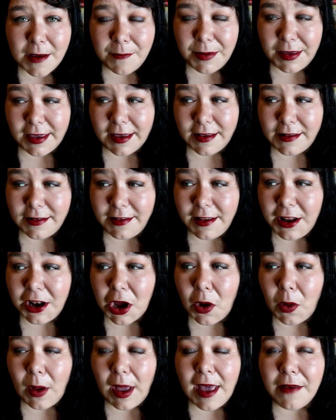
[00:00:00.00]
Because, you
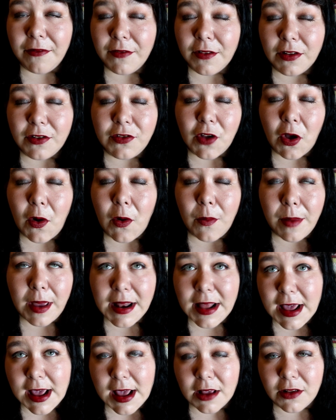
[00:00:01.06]
know, so
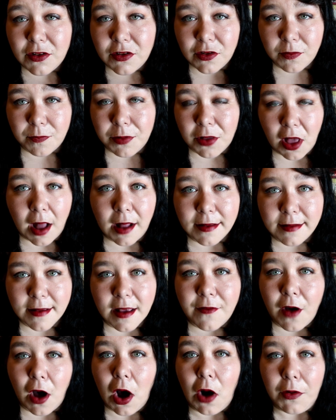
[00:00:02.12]
many plots
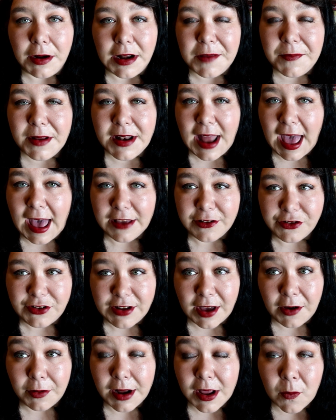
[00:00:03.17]
have already been hashed
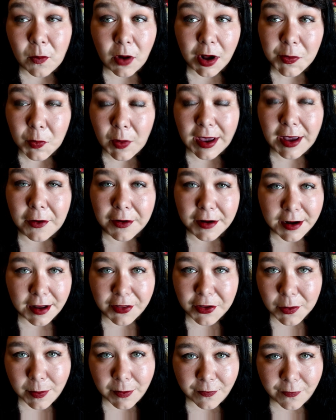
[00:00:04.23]
out in one way or
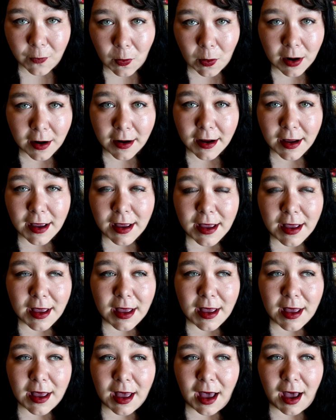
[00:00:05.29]
another before.
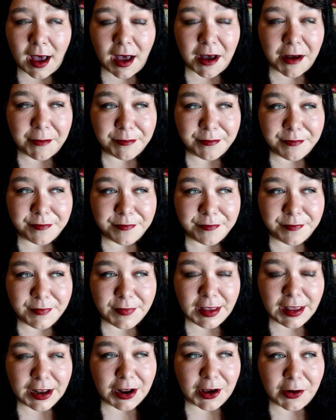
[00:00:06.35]

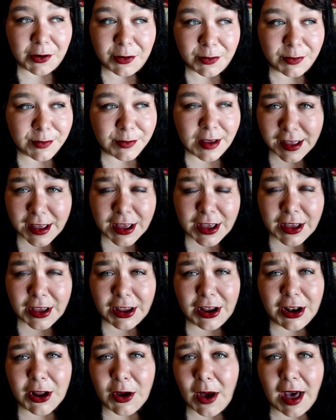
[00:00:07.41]
You know
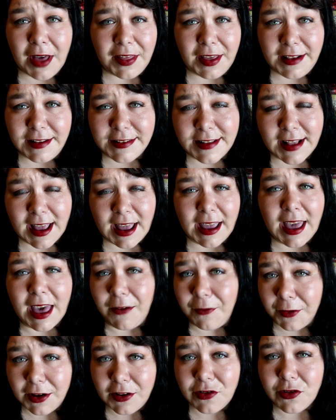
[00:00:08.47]
how they say
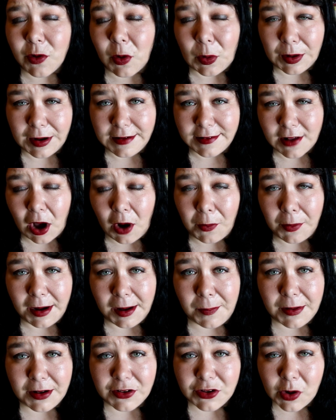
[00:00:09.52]
every story's
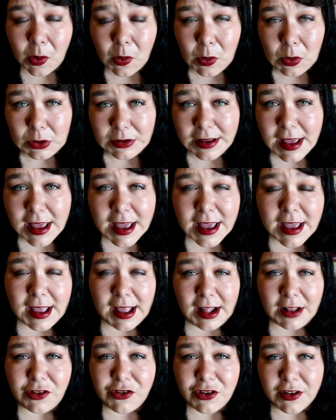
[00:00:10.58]
already been told.
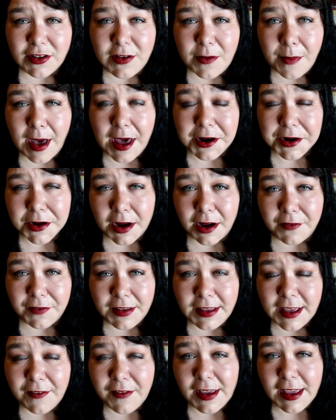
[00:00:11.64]
It's just a matter
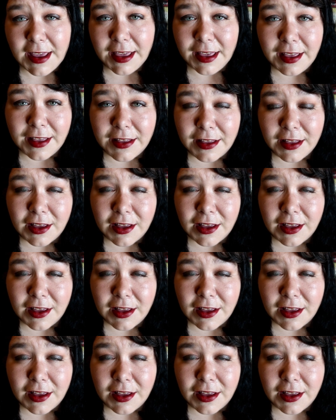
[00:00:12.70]
of giving